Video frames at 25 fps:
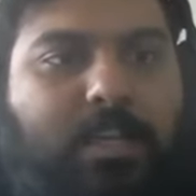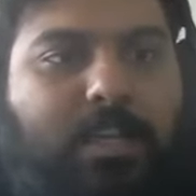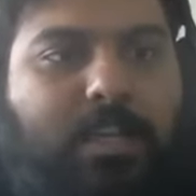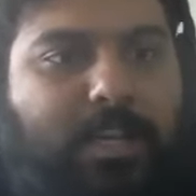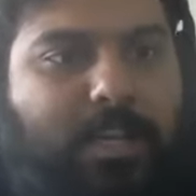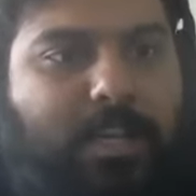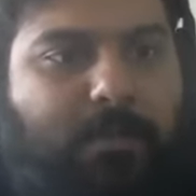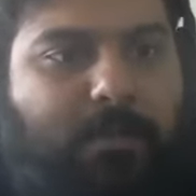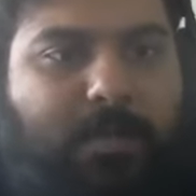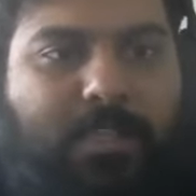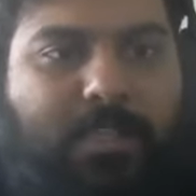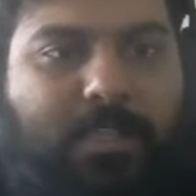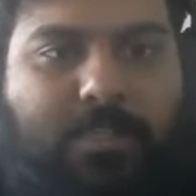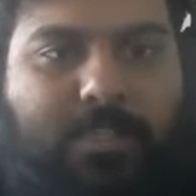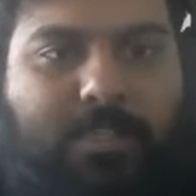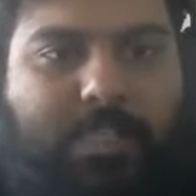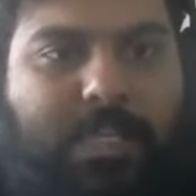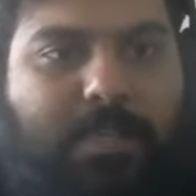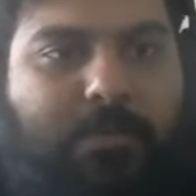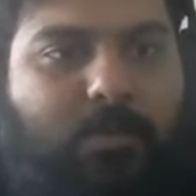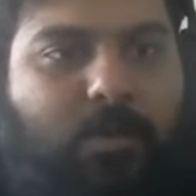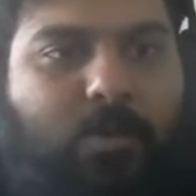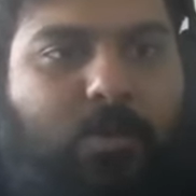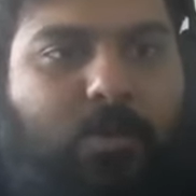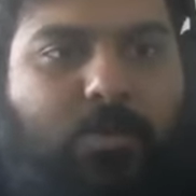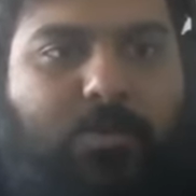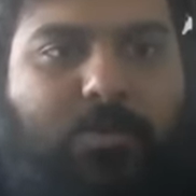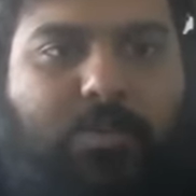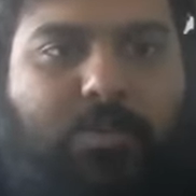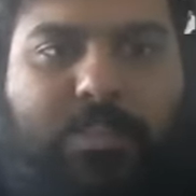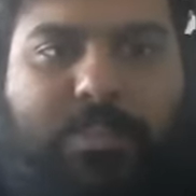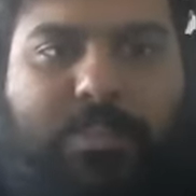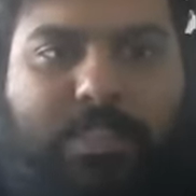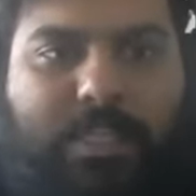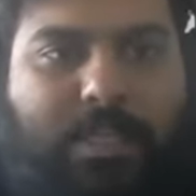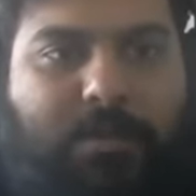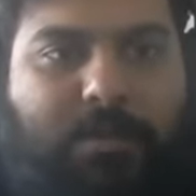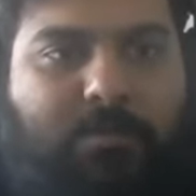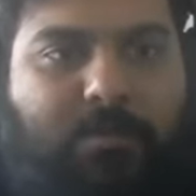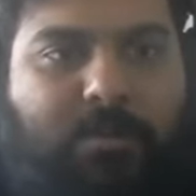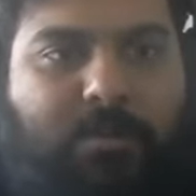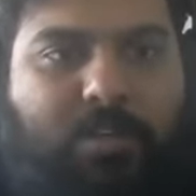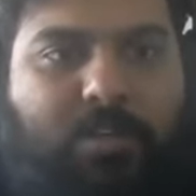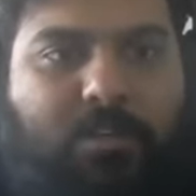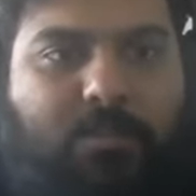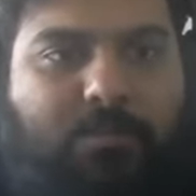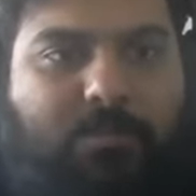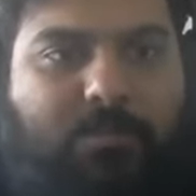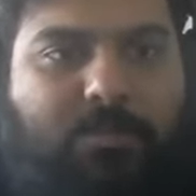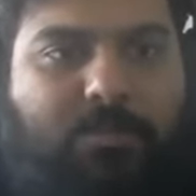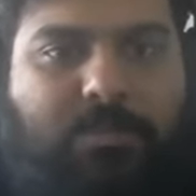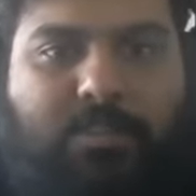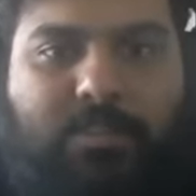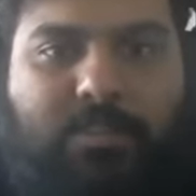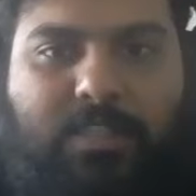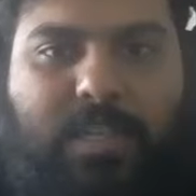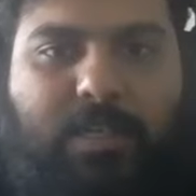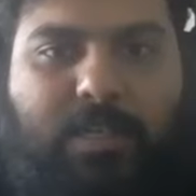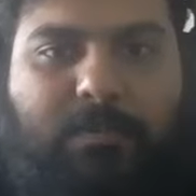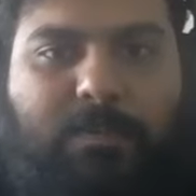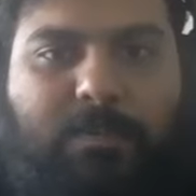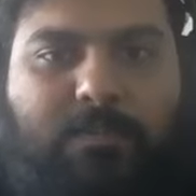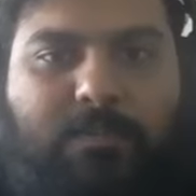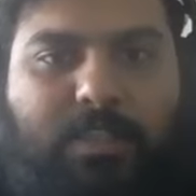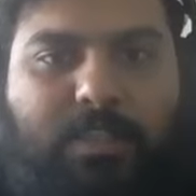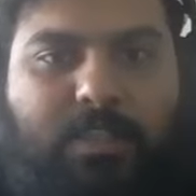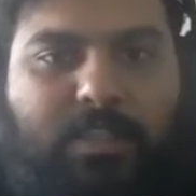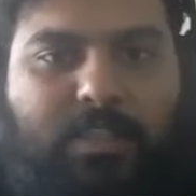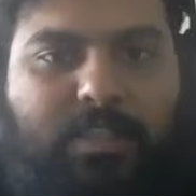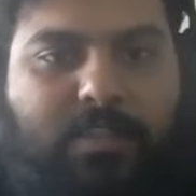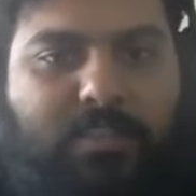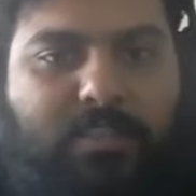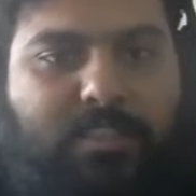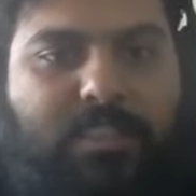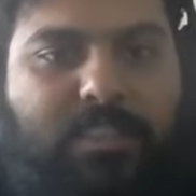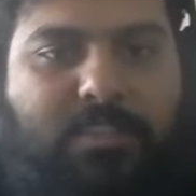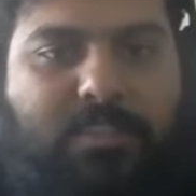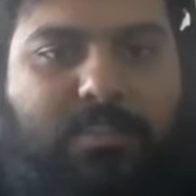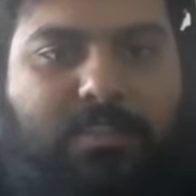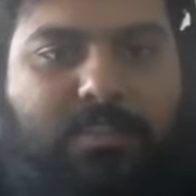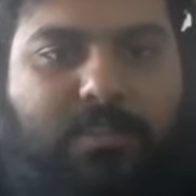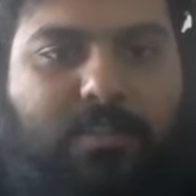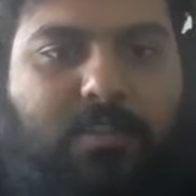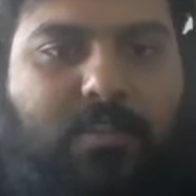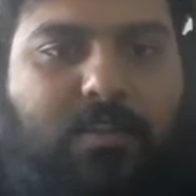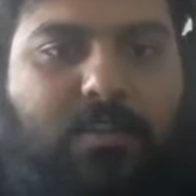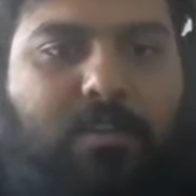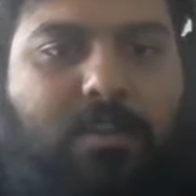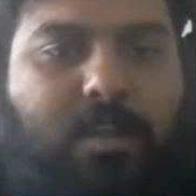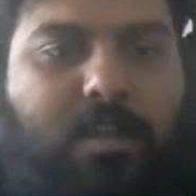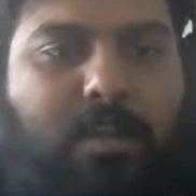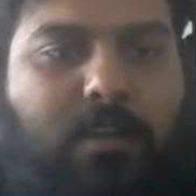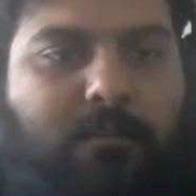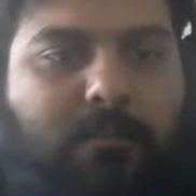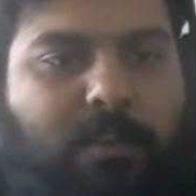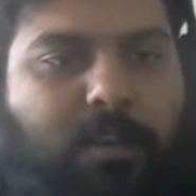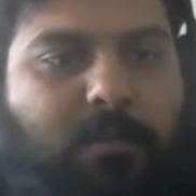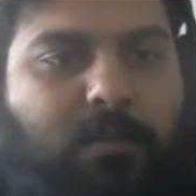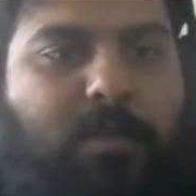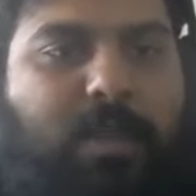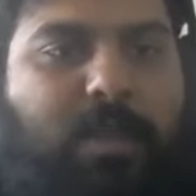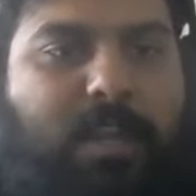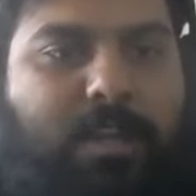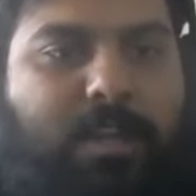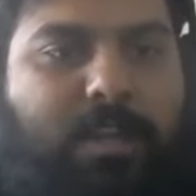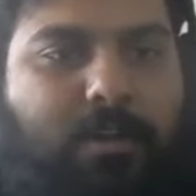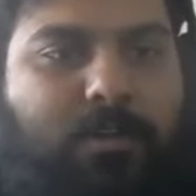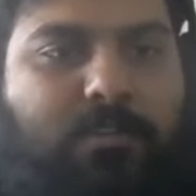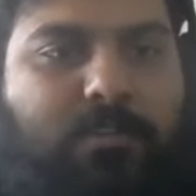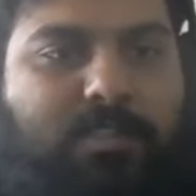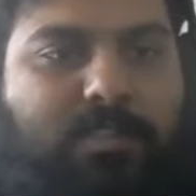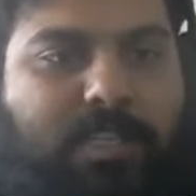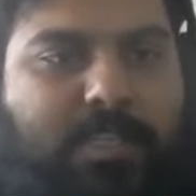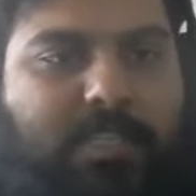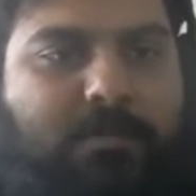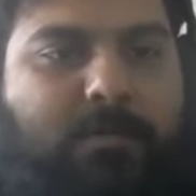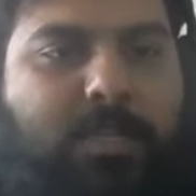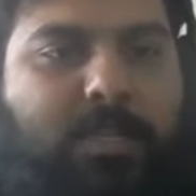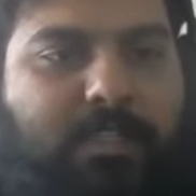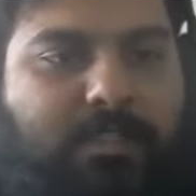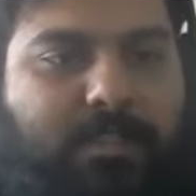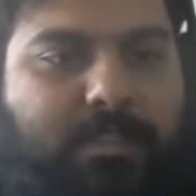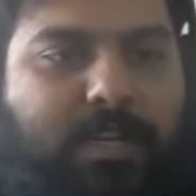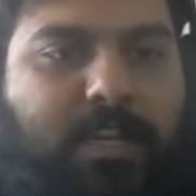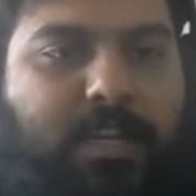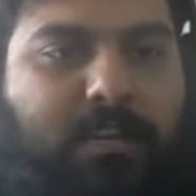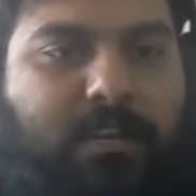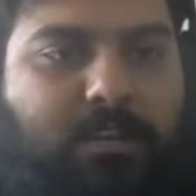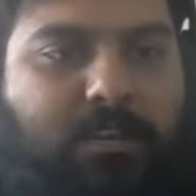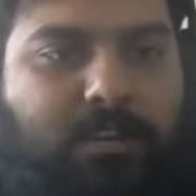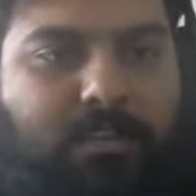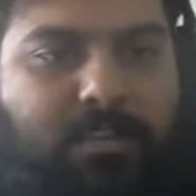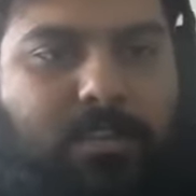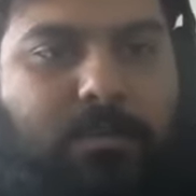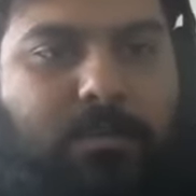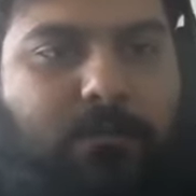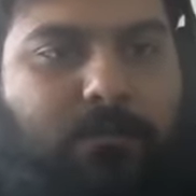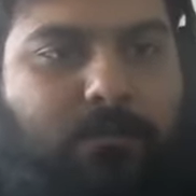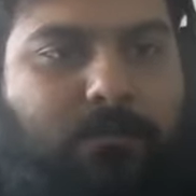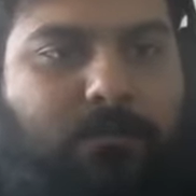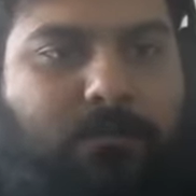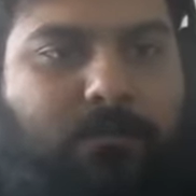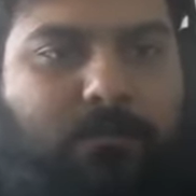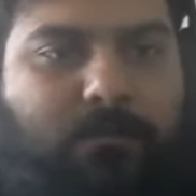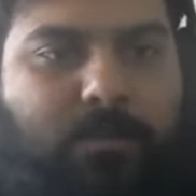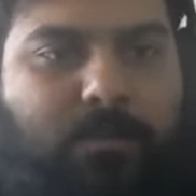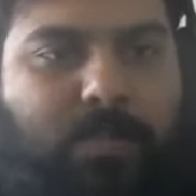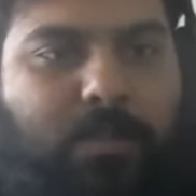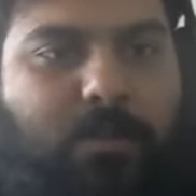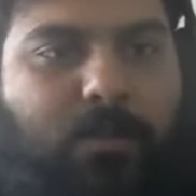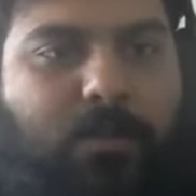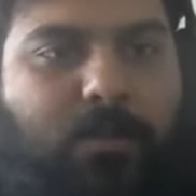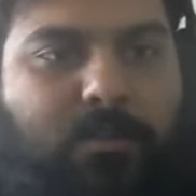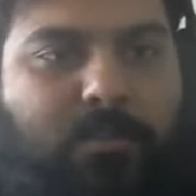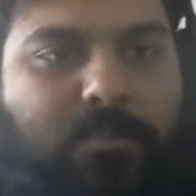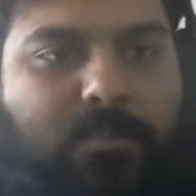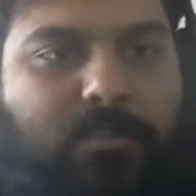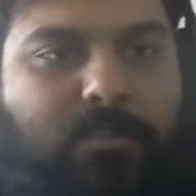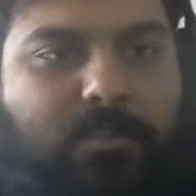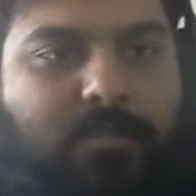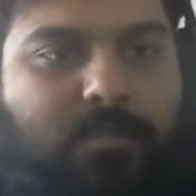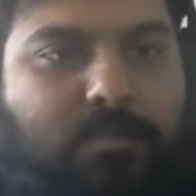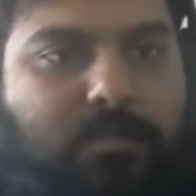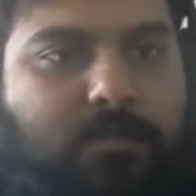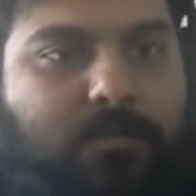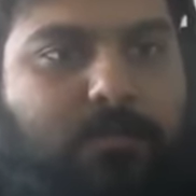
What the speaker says: It'll be the same loan, the same terms, the same everything. It's just we'll pay it out 6 months later instead of in August.